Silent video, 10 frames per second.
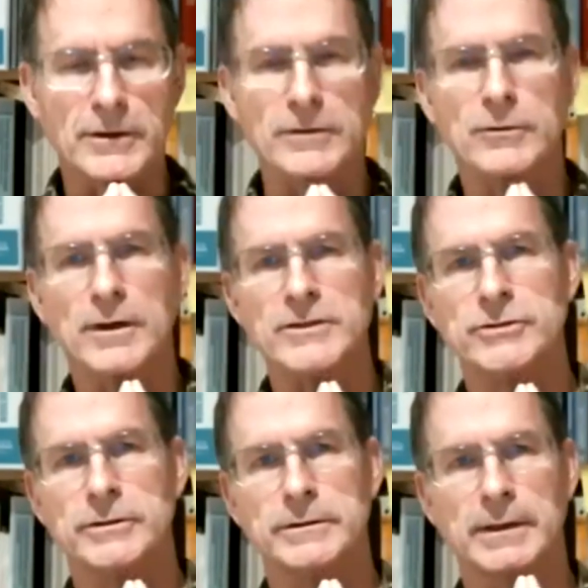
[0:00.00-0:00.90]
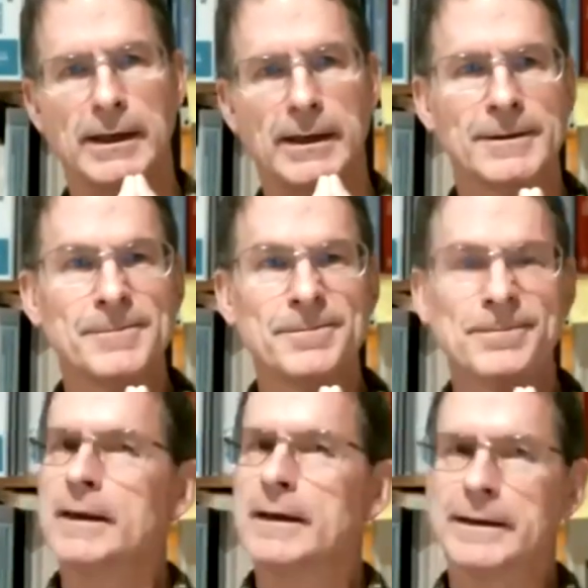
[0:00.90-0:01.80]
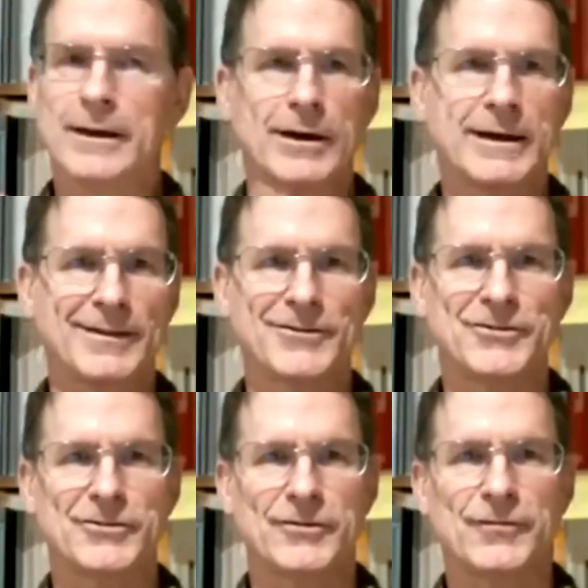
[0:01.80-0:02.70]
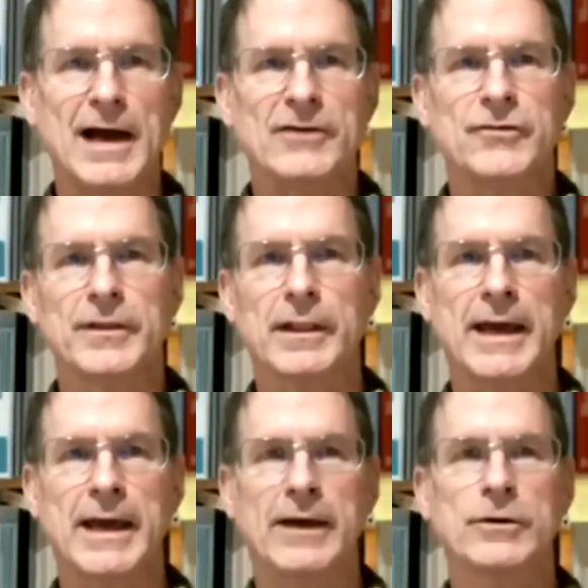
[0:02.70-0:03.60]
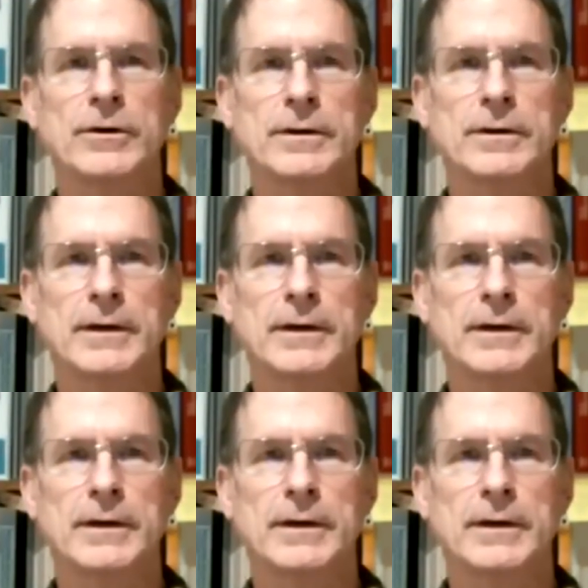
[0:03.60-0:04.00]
question. Uh, you know, again, this is the philosophy of the landowner.